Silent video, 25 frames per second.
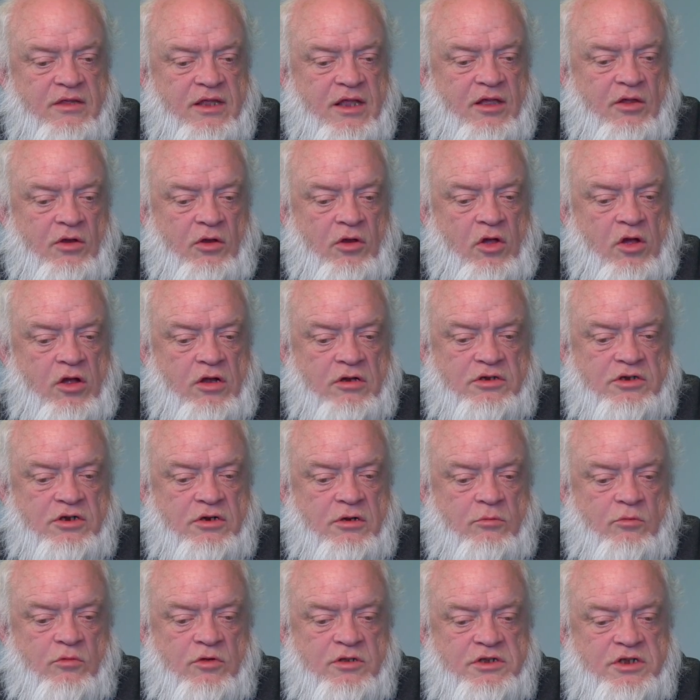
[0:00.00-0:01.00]
the
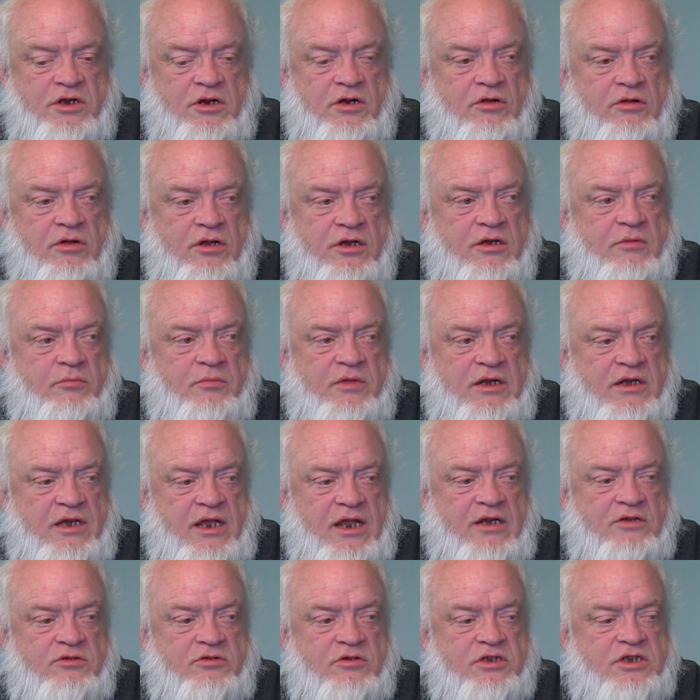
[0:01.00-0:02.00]
long-term ones are going to be
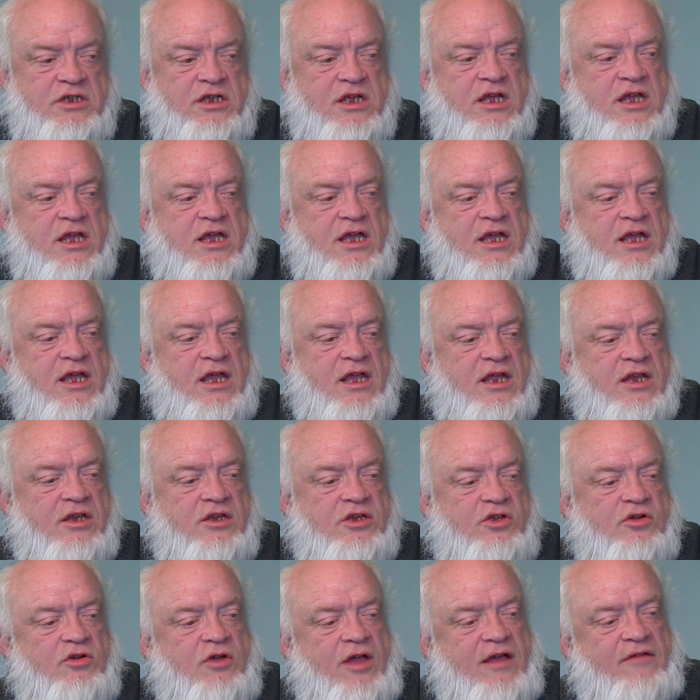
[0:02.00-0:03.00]
dangerous. Yeah.
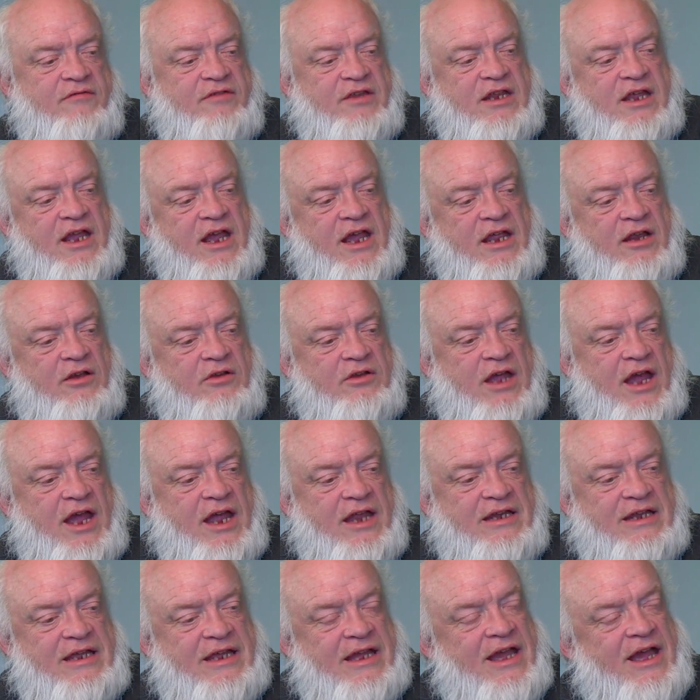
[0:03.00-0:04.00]
Do you have any
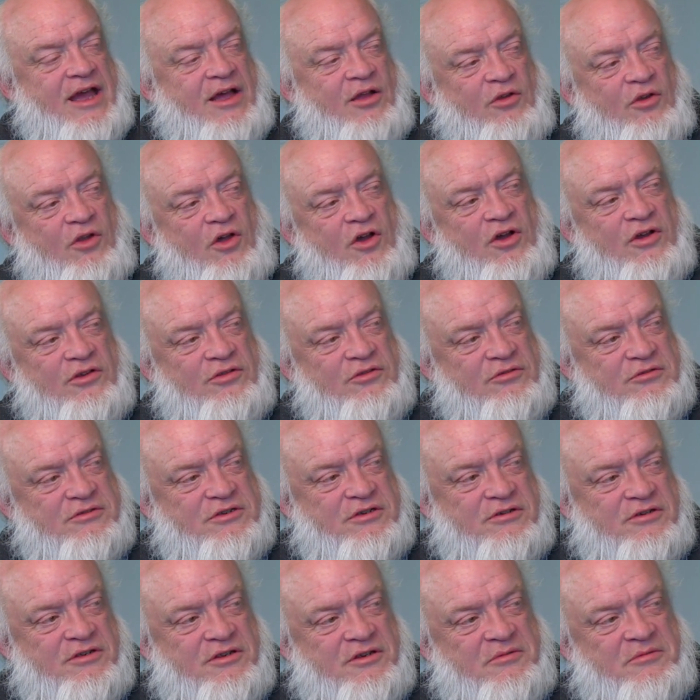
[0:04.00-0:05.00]
idea how long
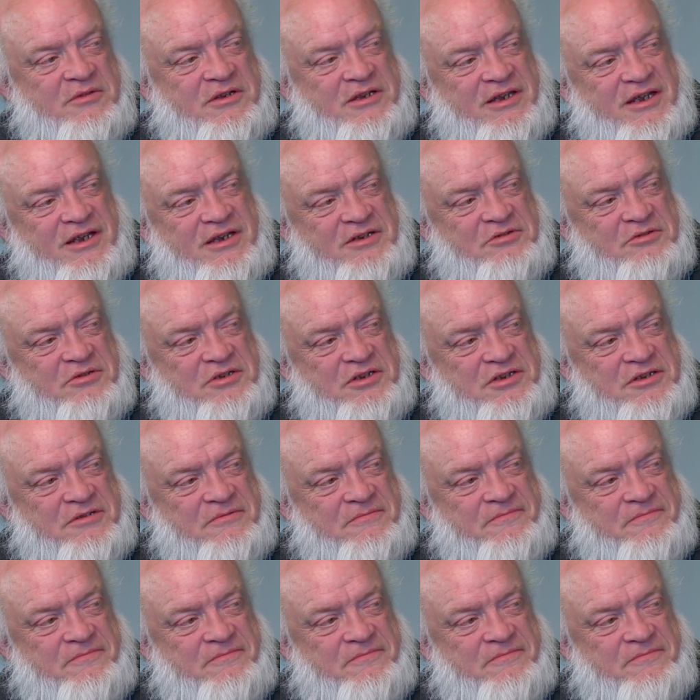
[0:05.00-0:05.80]
those are going to be dangerous?